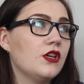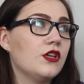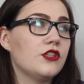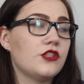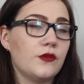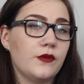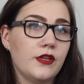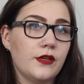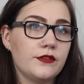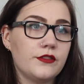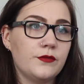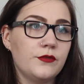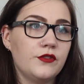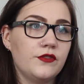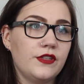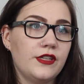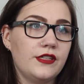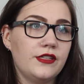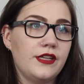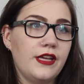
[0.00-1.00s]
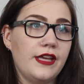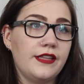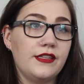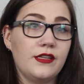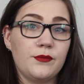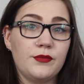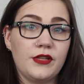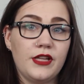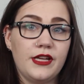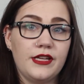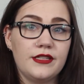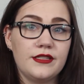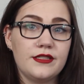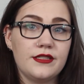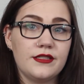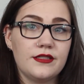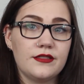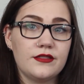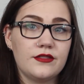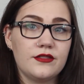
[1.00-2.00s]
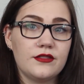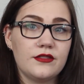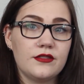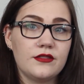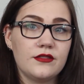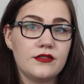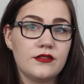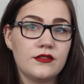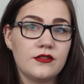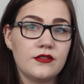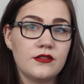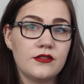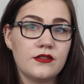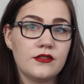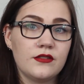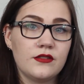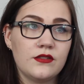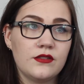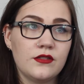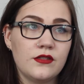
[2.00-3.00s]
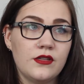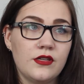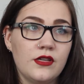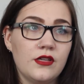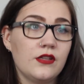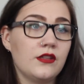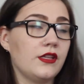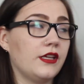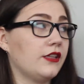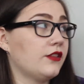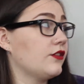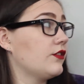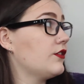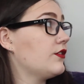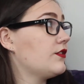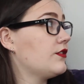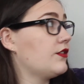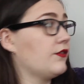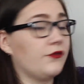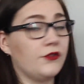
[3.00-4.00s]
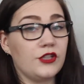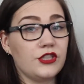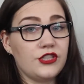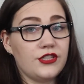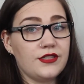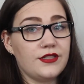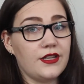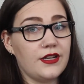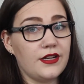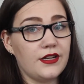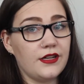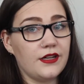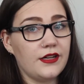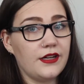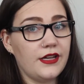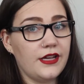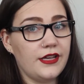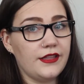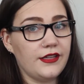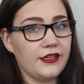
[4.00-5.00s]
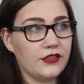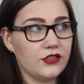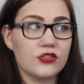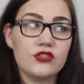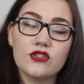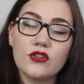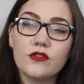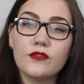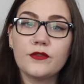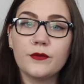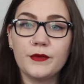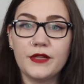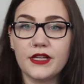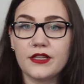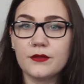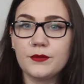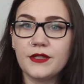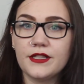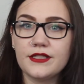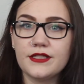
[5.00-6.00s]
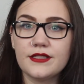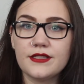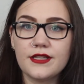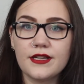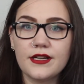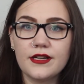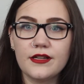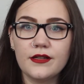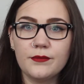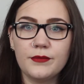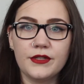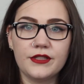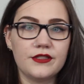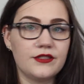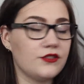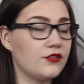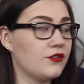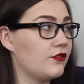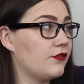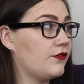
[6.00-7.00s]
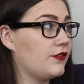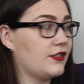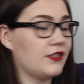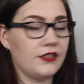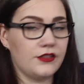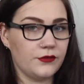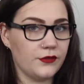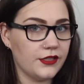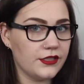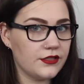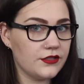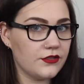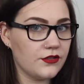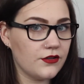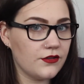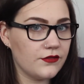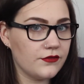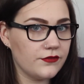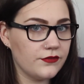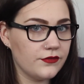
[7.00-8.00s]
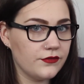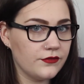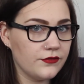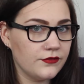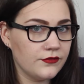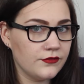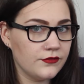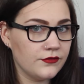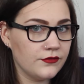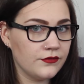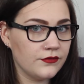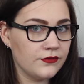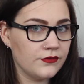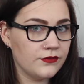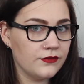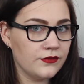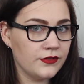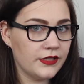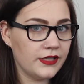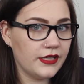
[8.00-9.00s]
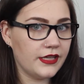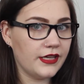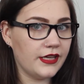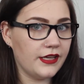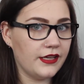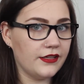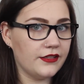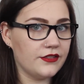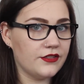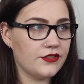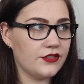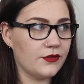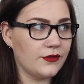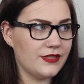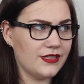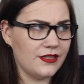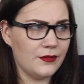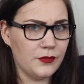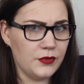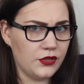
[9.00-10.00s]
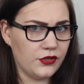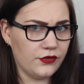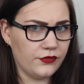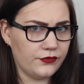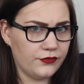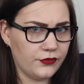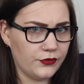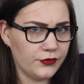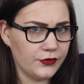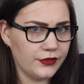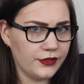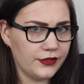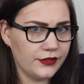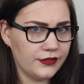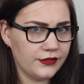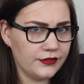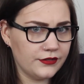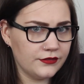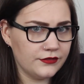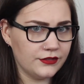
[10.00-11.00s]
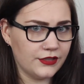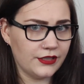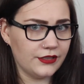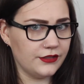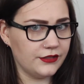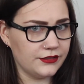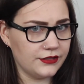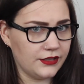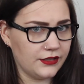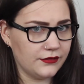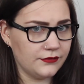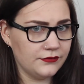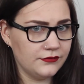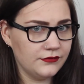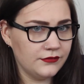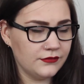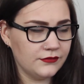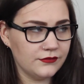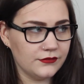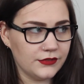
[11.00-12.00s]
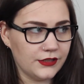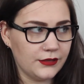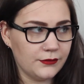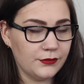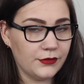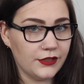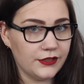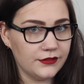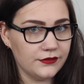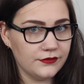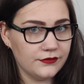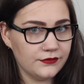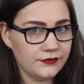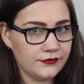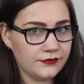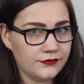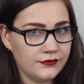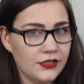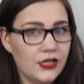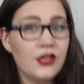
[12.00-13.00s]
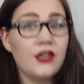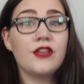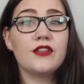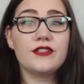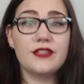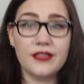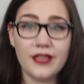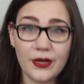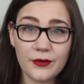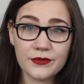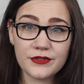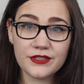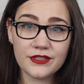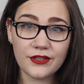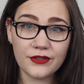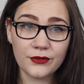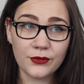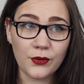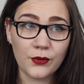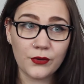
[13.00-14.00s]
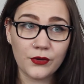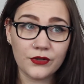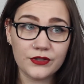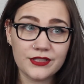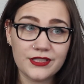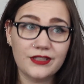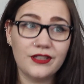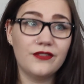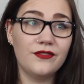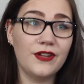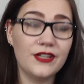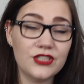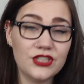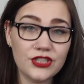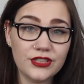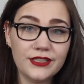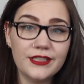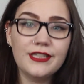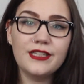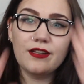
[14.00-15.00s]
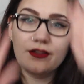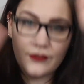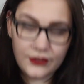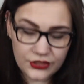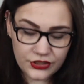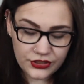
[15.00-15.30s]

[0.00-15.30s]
So we come to move in and the appliances, like the fridge is there and like the stove from the other place is there, but the stove is not the right stove. And so it's in the middle of the floor, not hooked up, but. So that was another whole ordeal. Eventually,